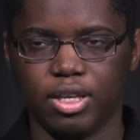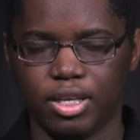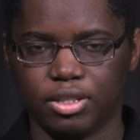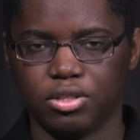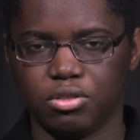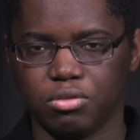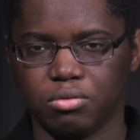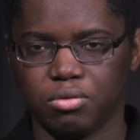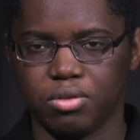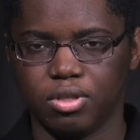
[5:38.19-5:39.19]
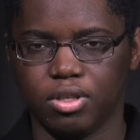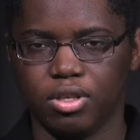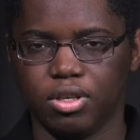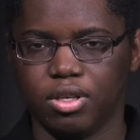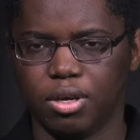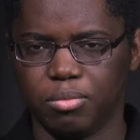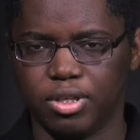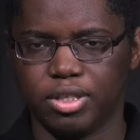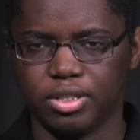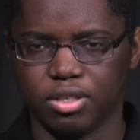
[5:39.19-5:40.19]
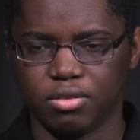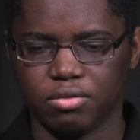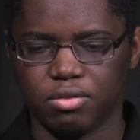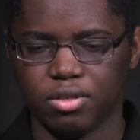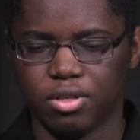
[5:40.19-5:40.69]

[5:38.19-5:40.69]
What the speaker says: into the company itself.